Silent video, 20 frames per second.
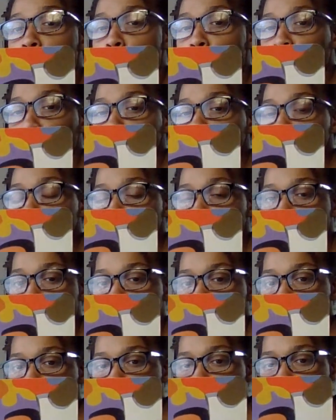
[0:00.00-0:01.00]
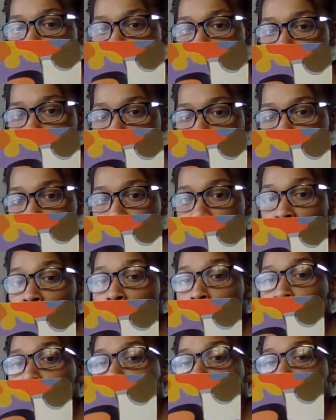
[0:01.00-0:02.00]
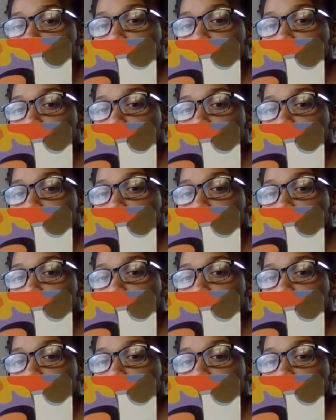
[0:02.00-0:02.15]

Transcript: always challenges in life, but I